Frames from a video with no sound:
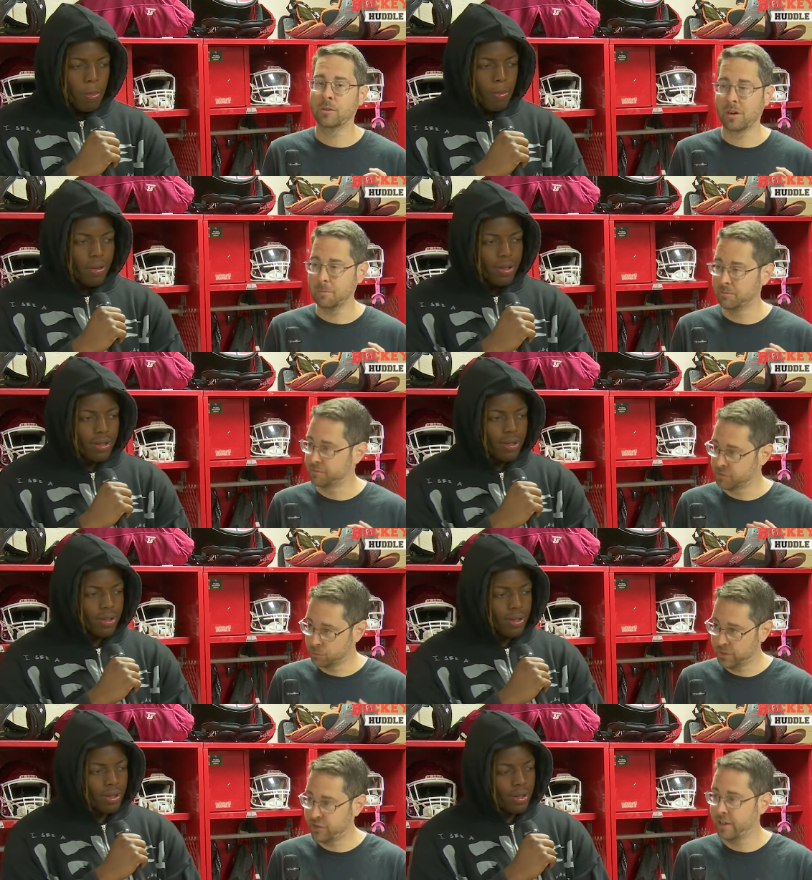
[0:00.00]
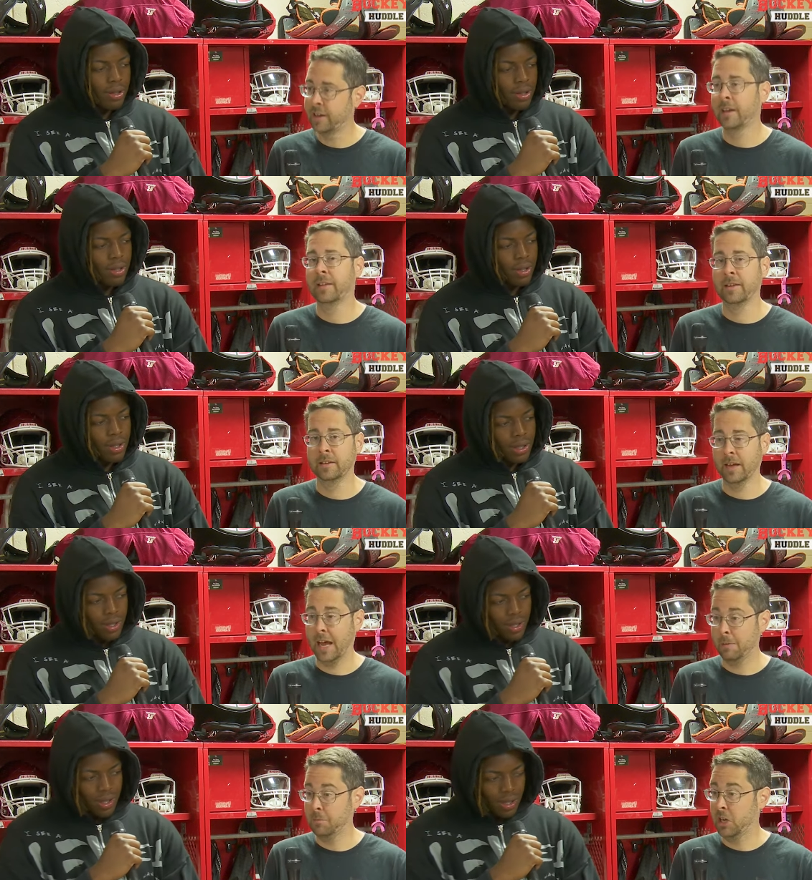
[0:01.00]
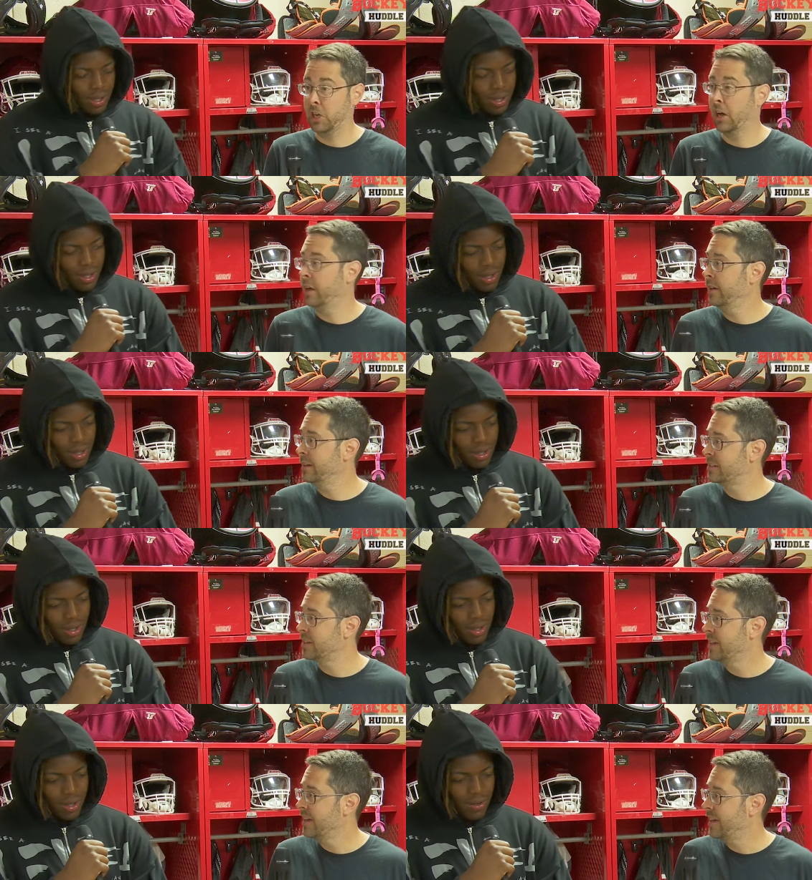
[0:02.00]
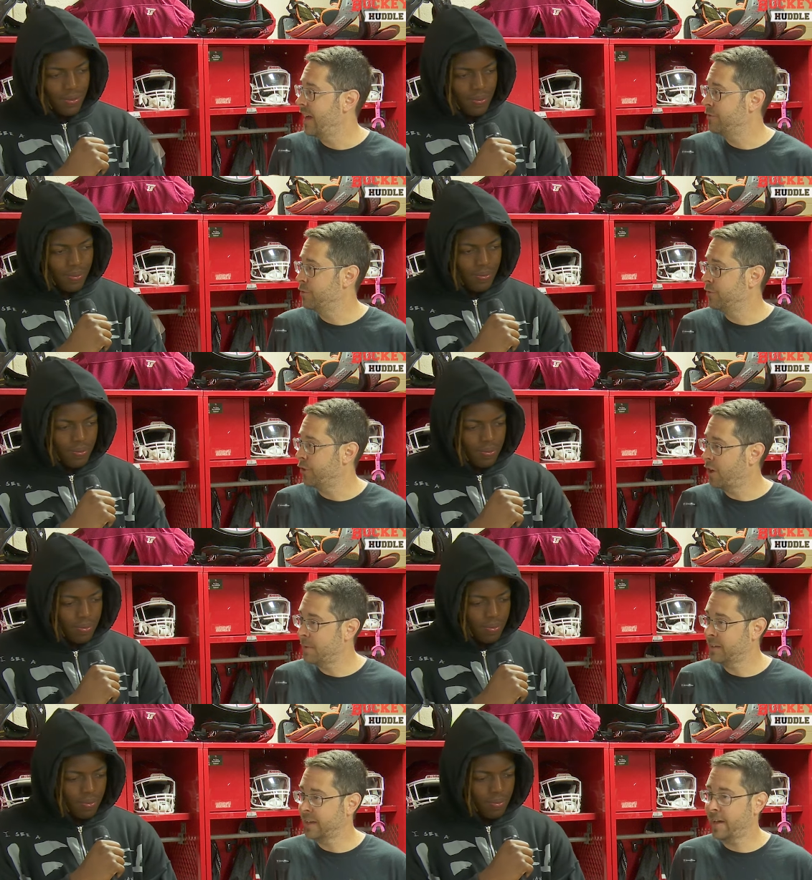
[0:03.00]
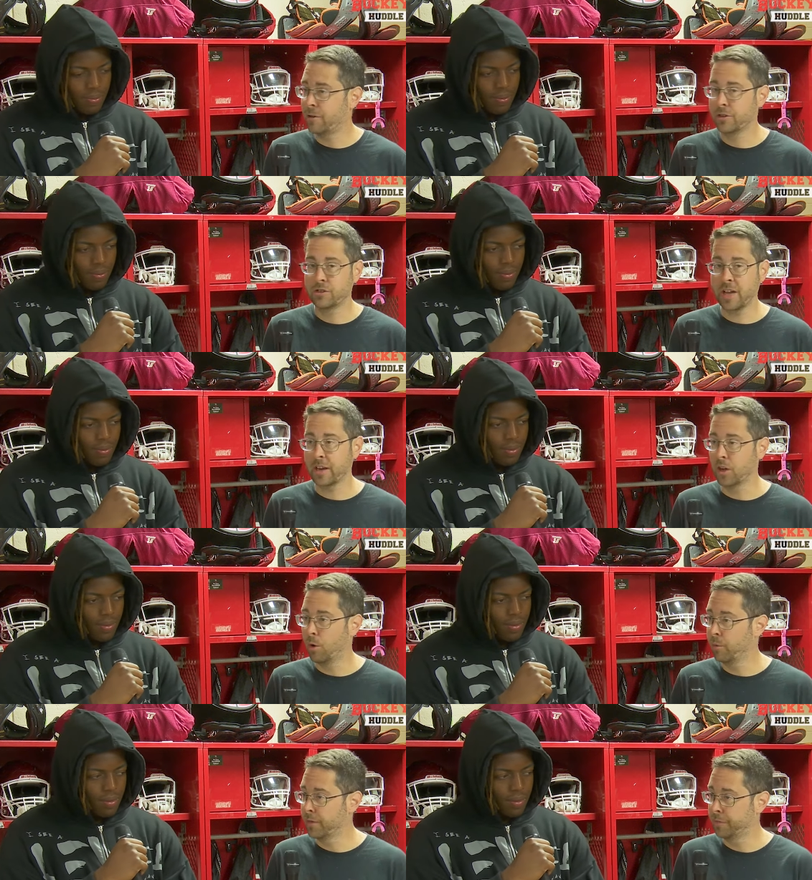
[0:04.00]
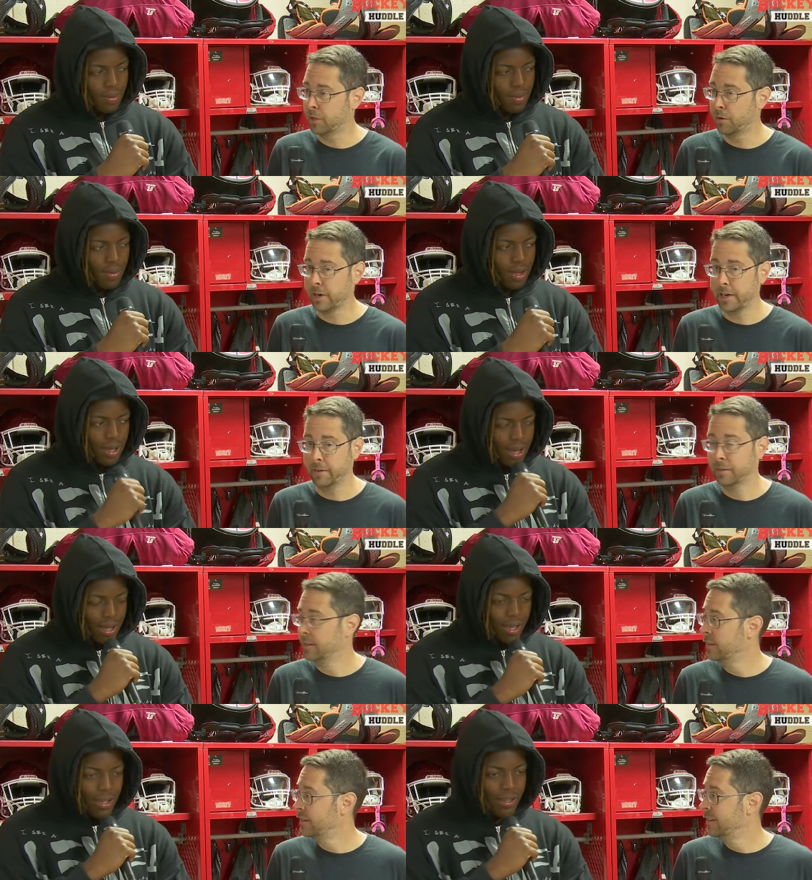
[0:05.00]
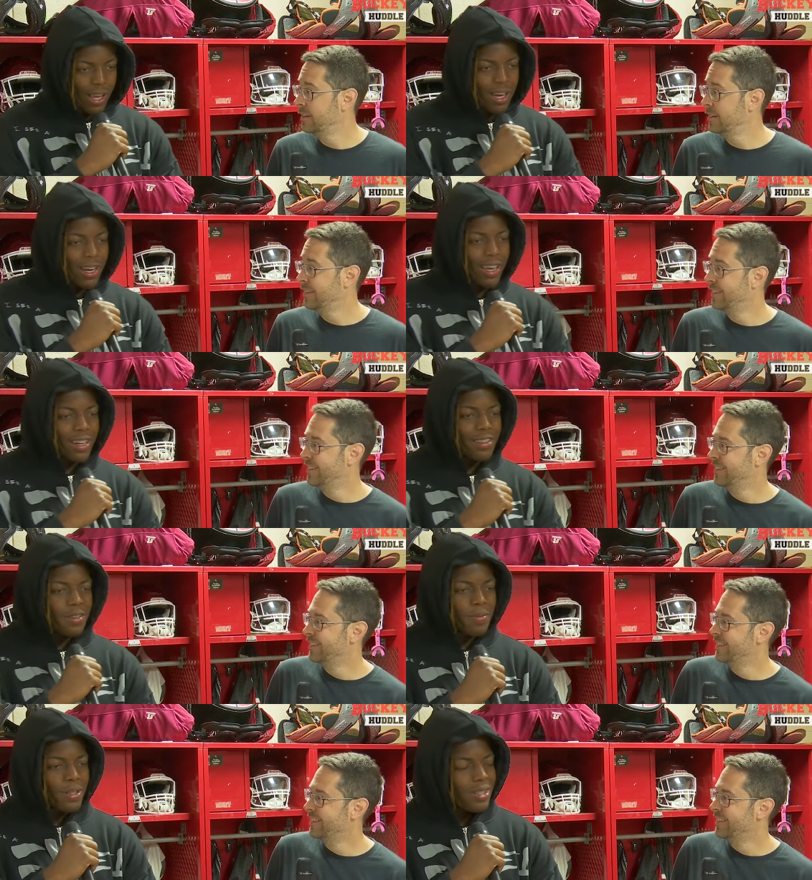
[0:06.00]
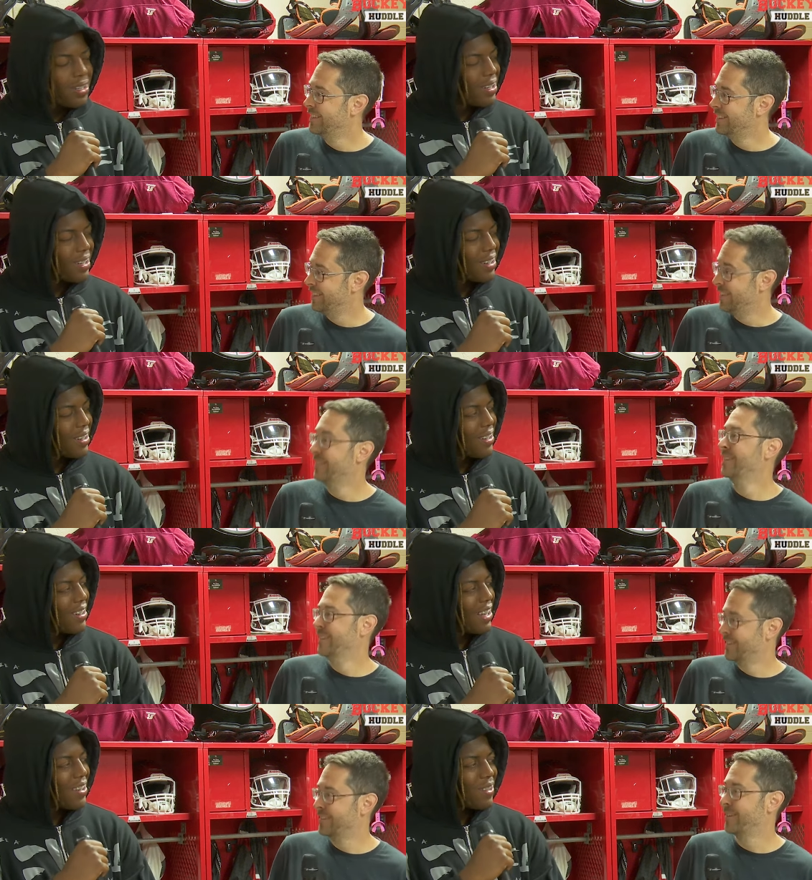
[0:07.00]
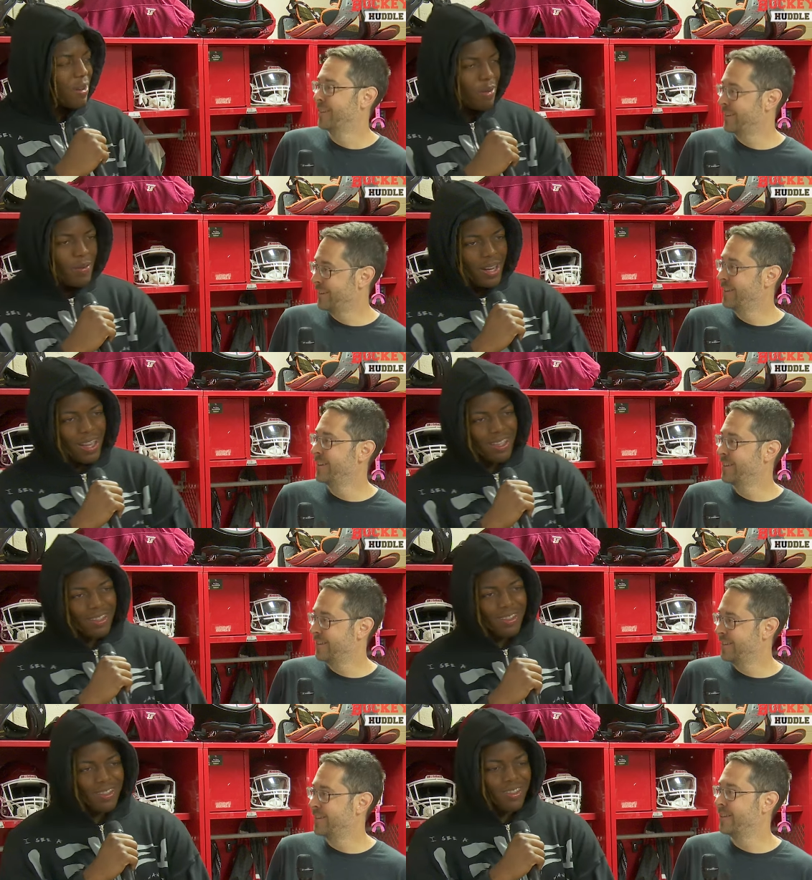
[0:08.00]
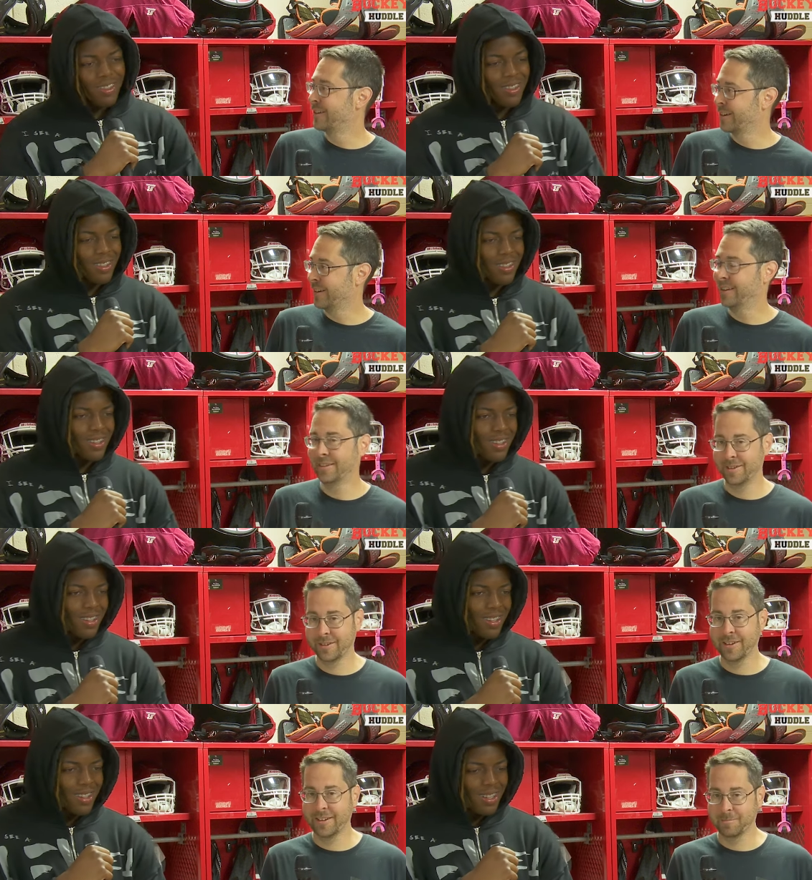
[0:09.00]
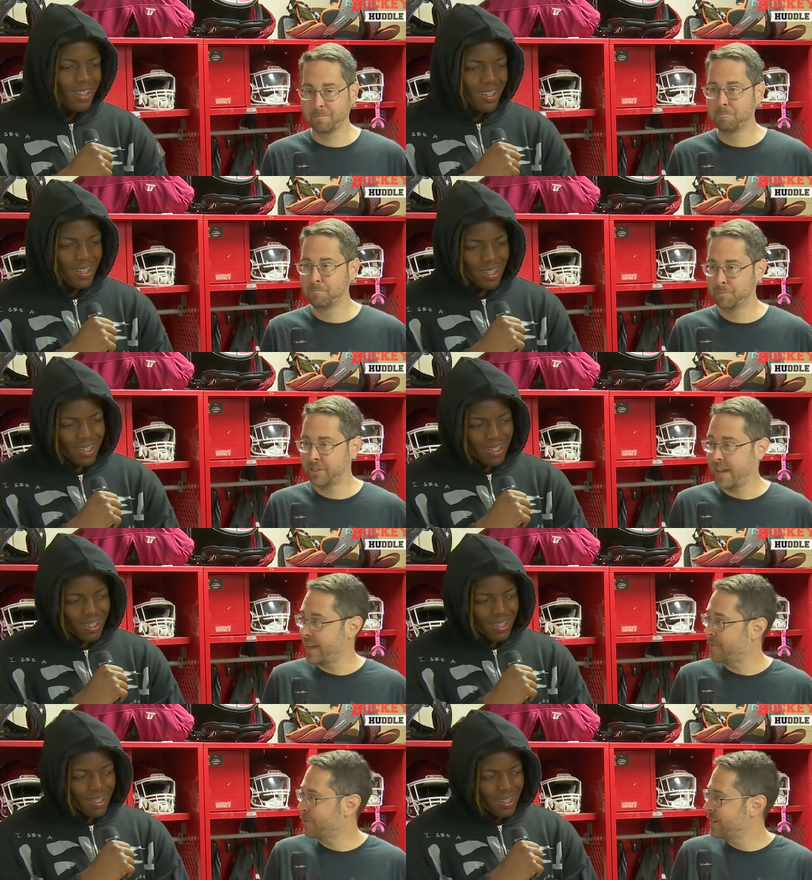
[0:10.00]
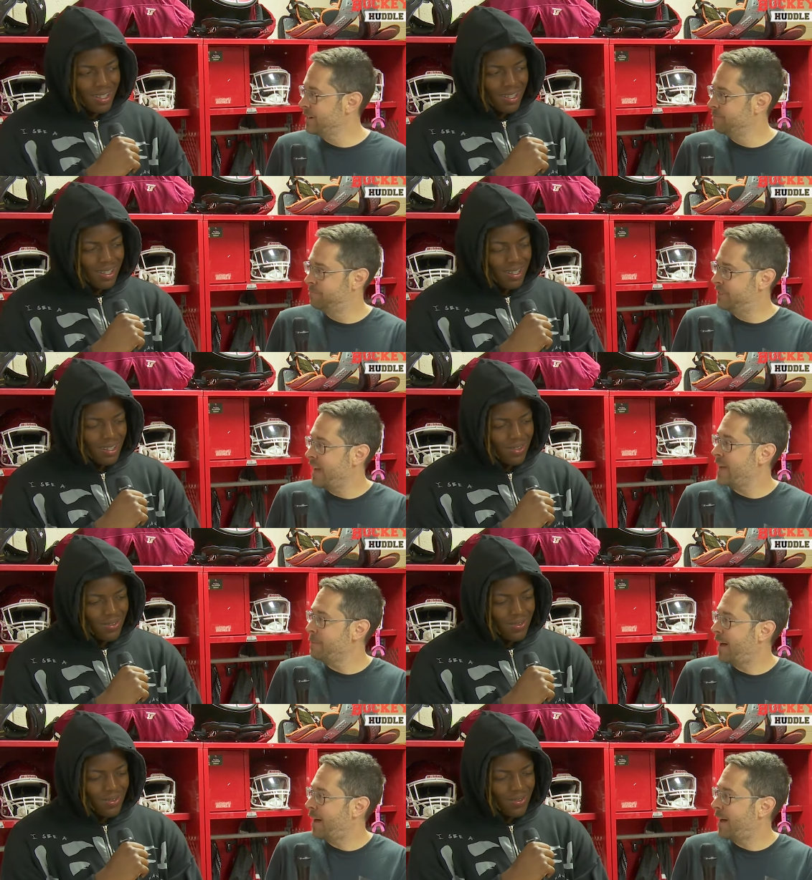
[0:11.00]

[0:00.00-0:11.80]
Speaker 1: or I'm switching and then I'm done. Have you thought about that, or are you just kind of going with the flow right now?
Speaker 2: Signing day in December.
Speaker 1: Yep. That's when I make my last decision. You're gonna take every day